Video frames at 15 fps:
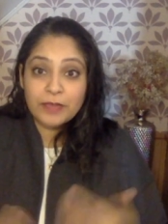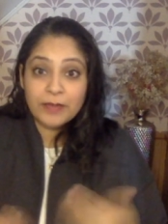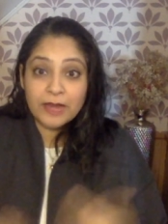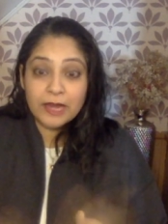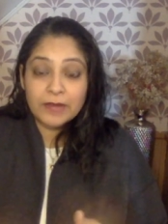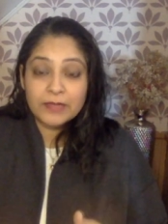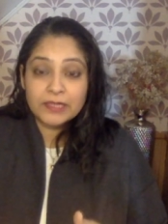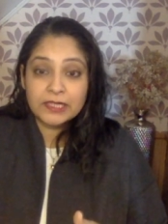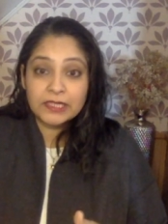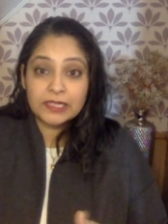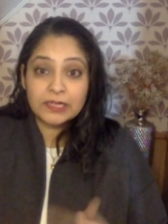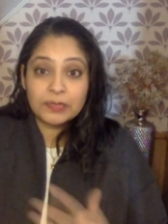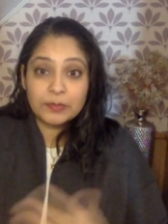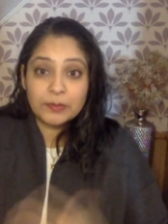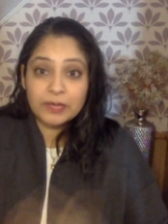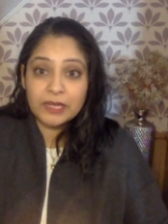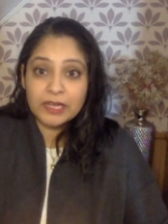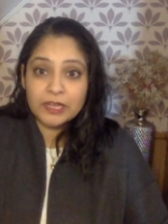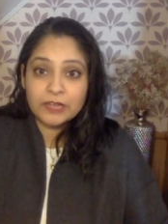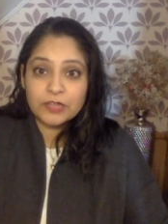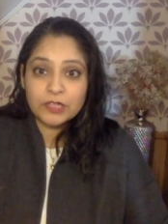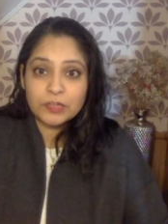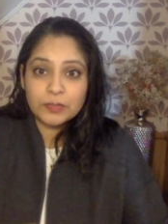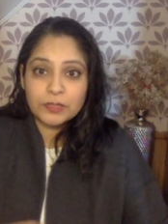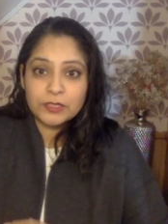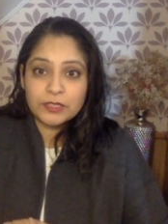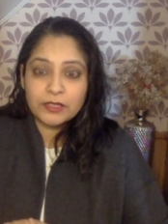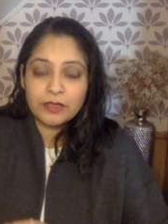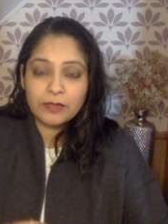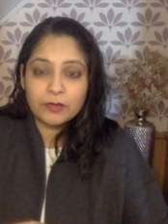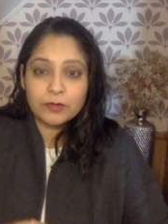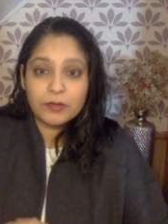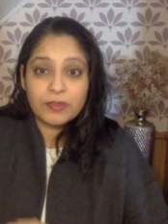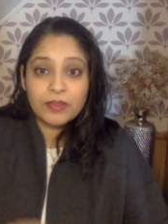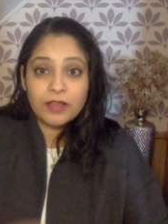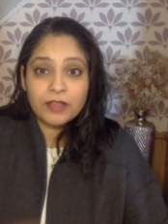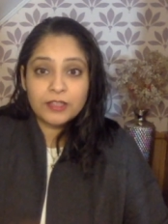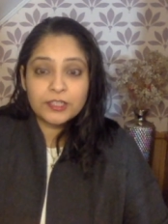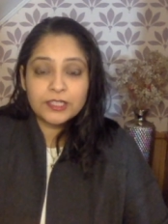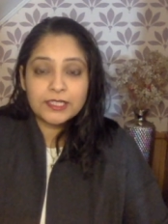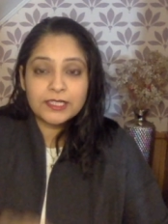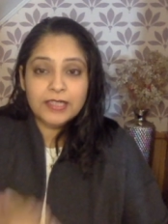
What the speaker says: My name is Lena. I'm a pediatric speech language pathologist,